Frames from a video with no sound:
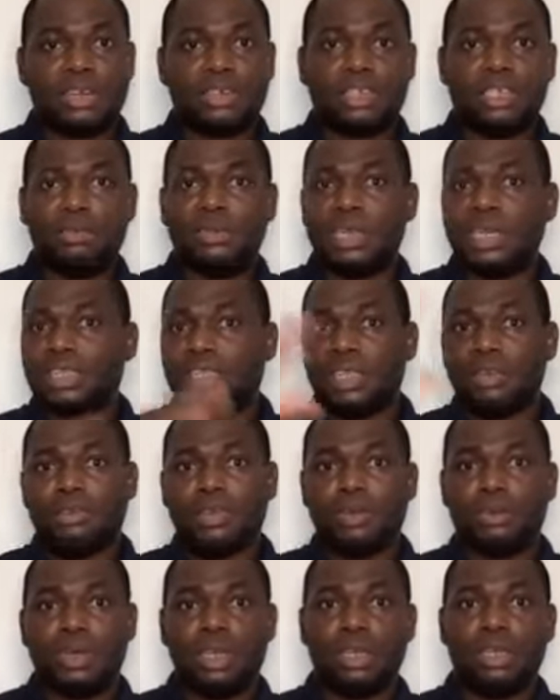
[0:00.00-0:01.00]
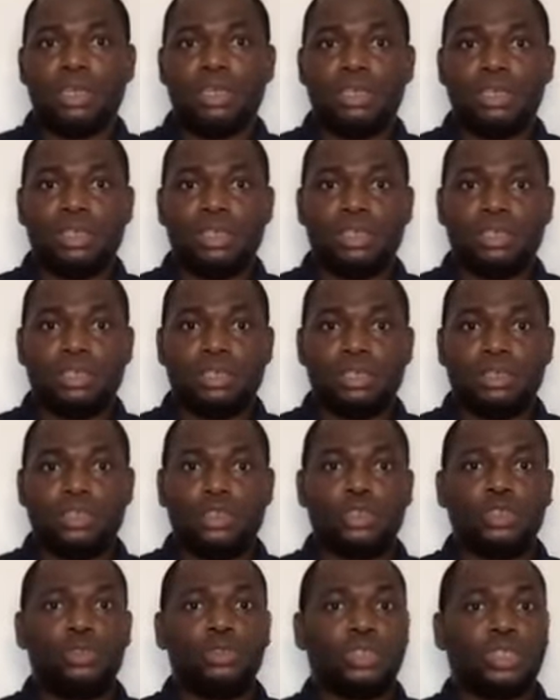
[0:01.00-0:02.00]
criminals everywhere.
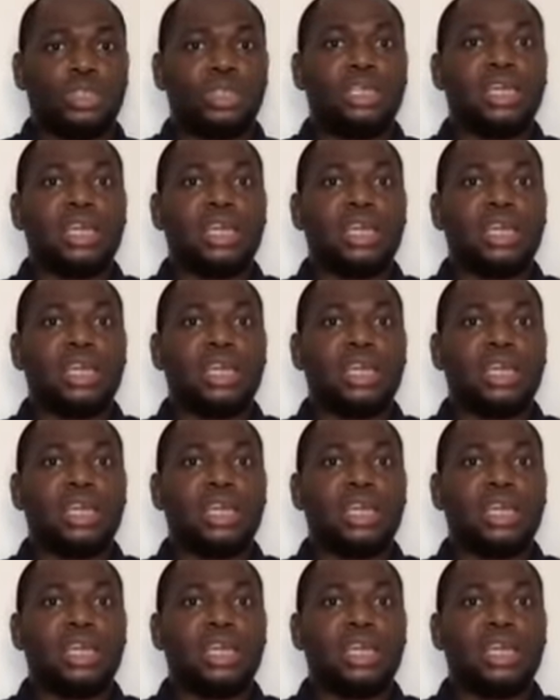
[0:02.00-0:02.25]
Do you see